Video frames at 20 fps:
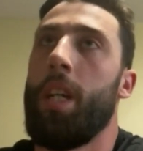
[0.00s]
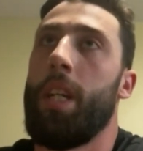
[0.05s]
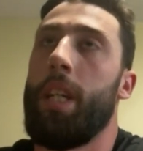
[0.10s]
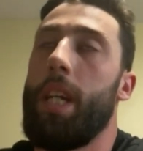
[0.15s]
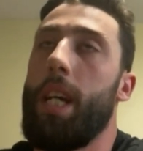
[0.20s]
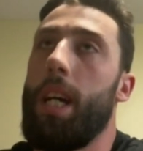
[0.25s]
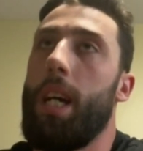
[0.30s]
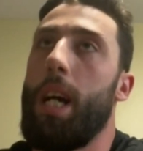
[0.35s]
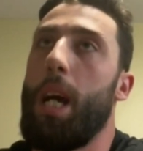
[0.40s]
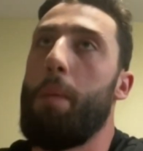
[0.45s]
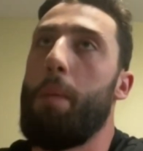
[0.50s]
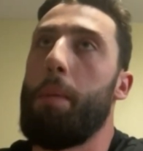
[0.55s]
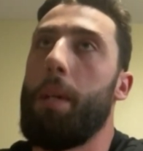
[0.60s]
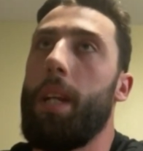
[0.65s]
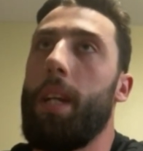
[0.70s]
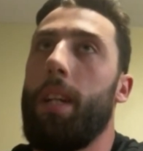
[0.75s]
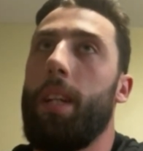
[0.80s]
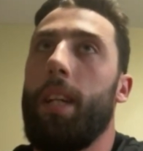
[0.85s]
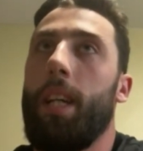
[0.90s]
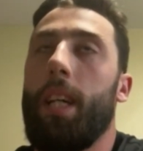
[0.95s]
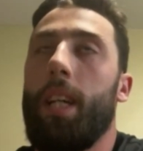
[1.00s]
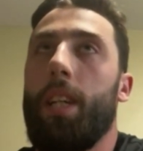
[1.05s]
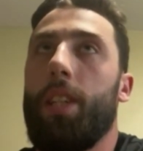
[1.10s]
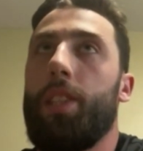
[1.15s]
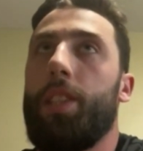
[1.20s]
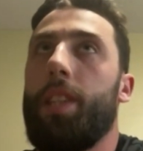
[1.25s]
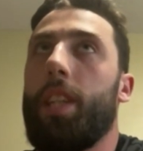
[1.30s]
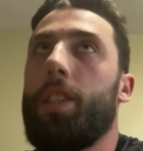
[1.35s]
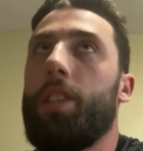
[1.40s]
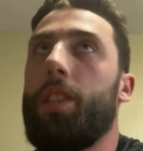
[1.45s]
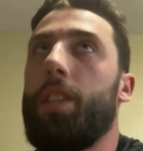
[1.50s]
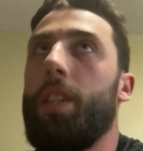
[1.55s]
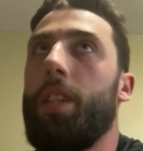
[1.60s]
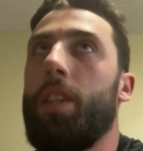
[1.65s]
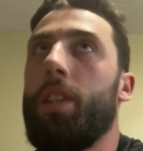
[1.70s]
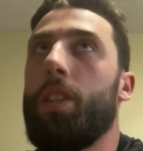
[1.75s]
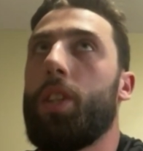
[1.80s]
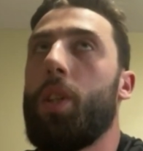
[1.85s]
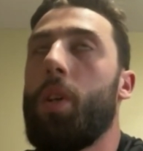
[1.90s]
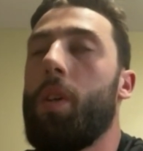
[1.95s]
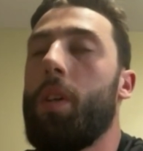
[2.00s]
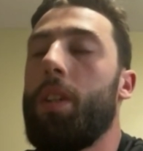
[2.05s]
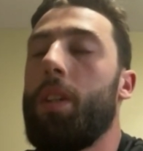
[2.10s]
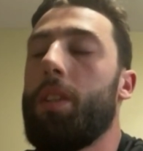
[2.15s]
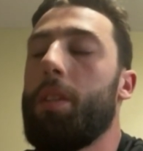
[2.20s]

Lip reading: Yeah, I mean, 6 years going